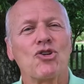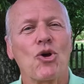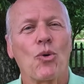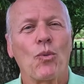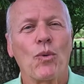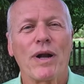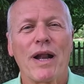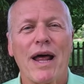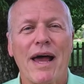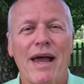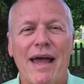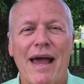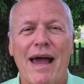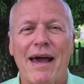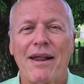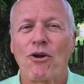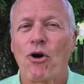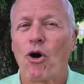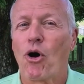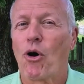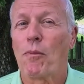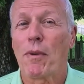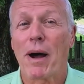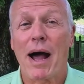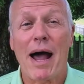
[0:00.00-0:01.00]
So when I got
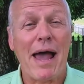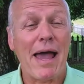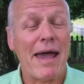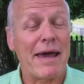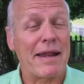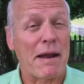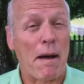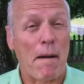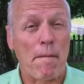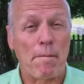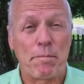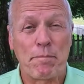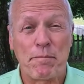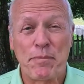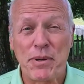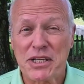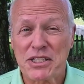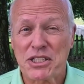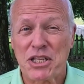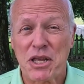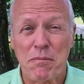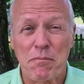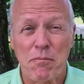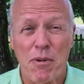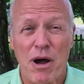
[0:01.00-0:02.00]
home, I had a
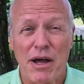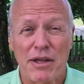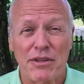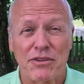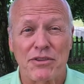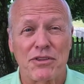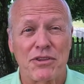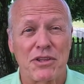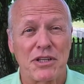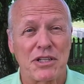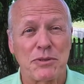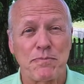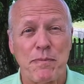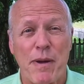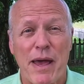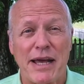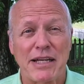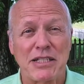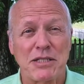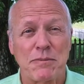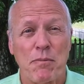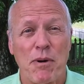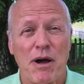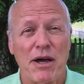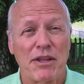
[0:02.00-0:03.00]
busy month this
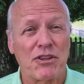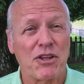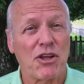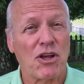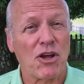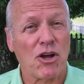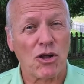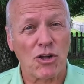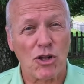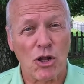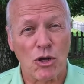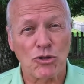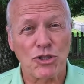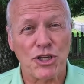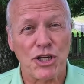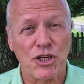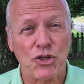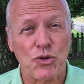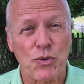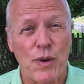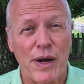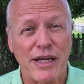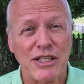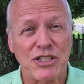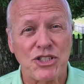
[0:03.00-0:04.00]
past month closing
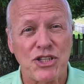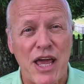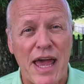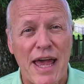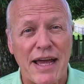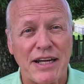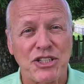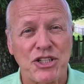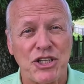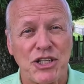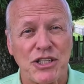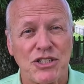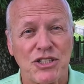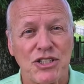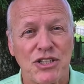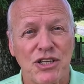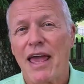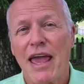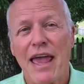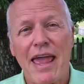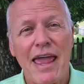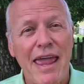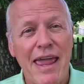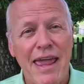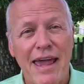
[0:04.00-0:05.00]
transactions.
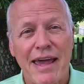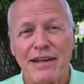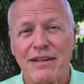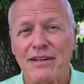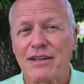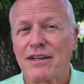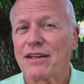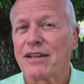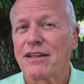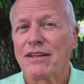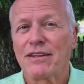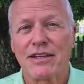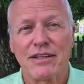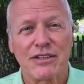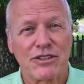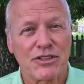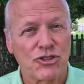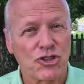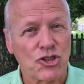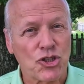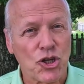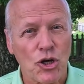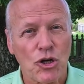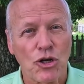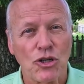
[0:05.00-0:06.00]
And the
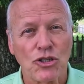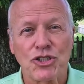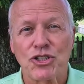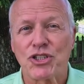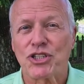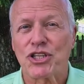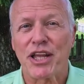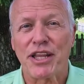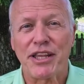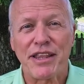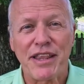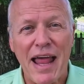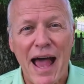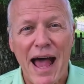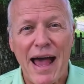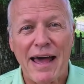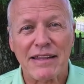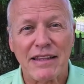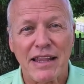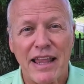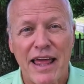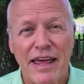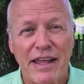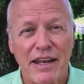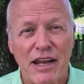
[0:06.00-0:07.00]
surge did
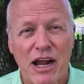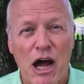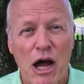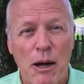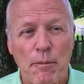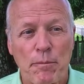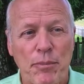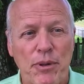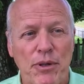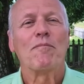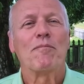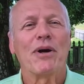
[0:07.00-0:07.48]
not let up.